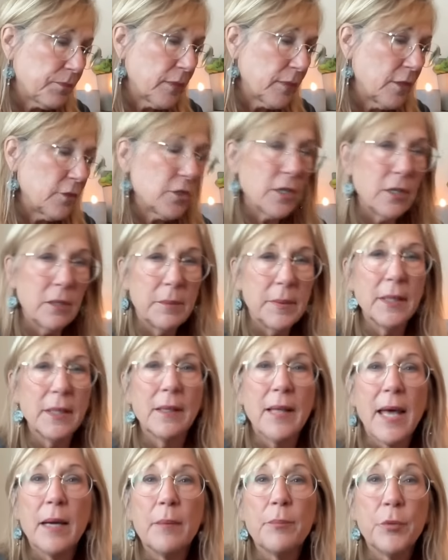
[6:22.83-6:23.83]
There's going to be a
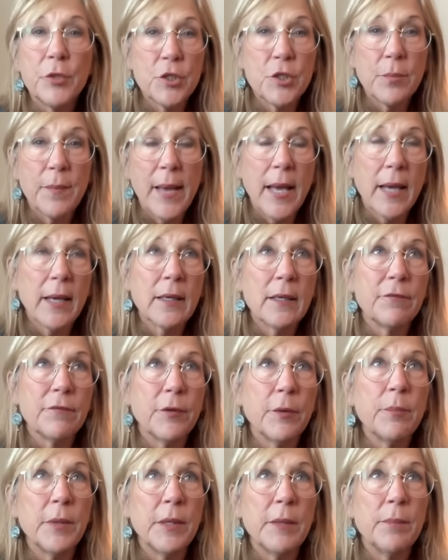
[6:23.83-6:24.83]
lot of pushback
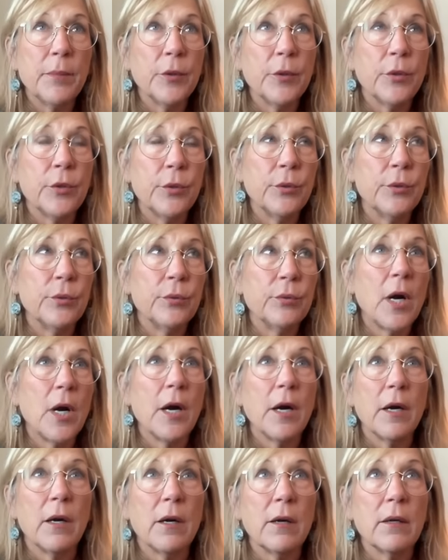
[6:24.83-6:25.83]
from people who
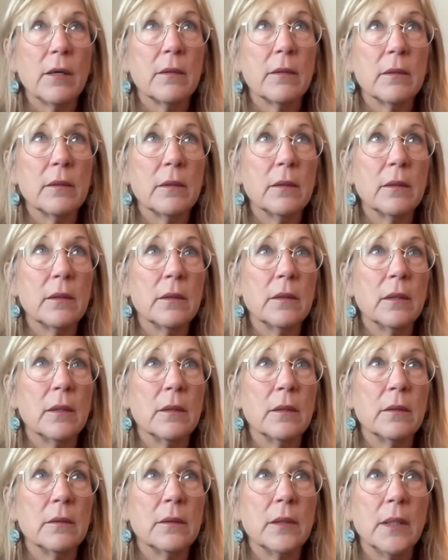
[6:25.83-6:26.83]
are
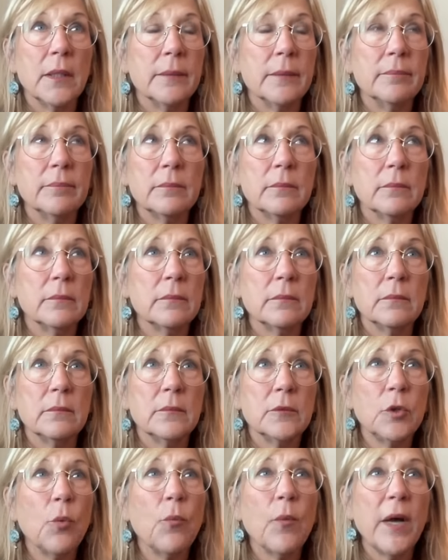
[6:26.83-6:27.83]

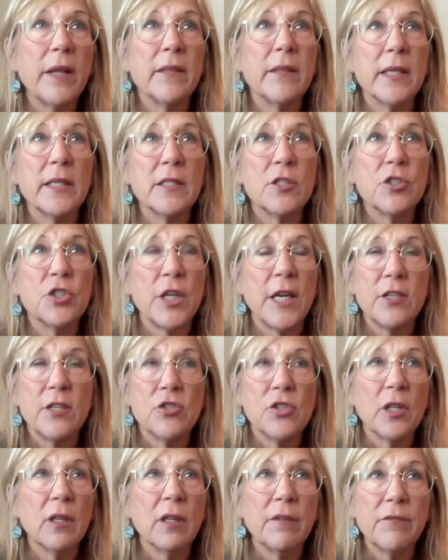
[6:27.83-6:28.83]
don't want things to
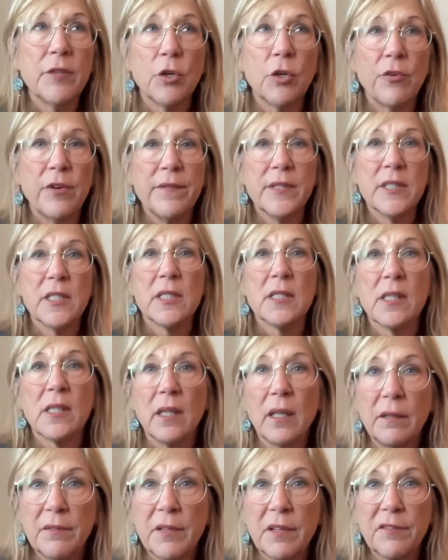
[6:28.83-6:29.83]
change. They love the grievances. They
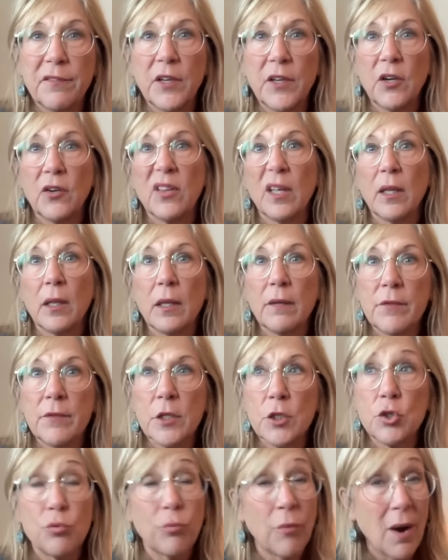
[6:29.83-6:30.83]
love the fear. They love
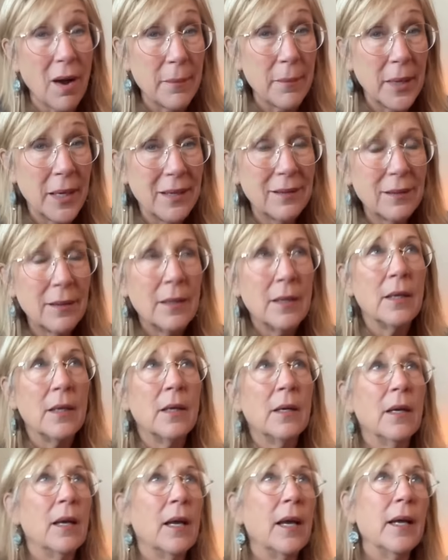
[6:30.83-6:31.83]
the drama.
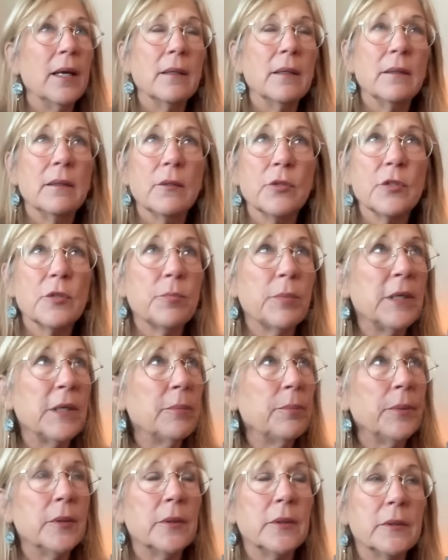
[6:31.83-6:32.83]
And those
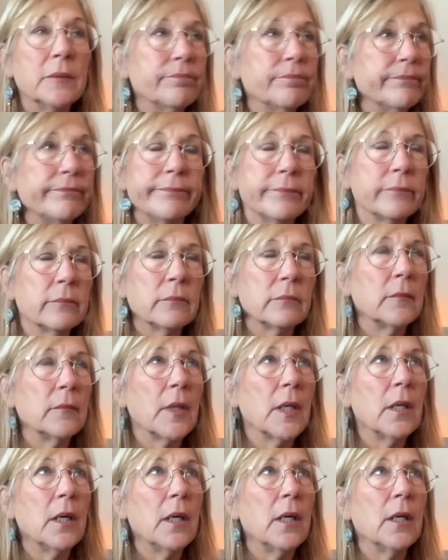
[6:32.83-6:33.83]
people
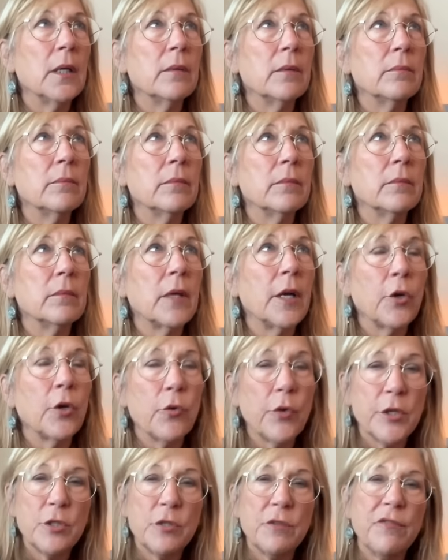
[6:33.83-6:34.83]
are
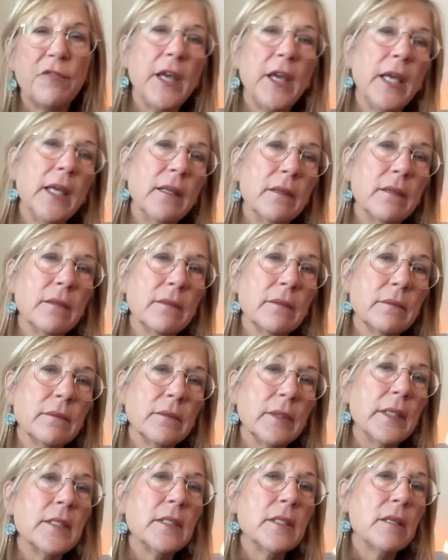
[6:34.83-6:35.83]
going to fade
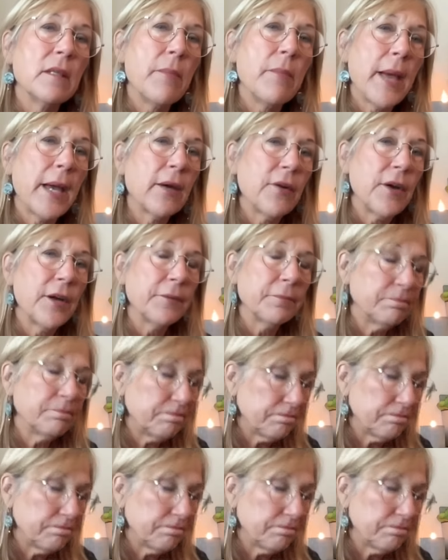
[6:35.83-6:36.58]
into the background.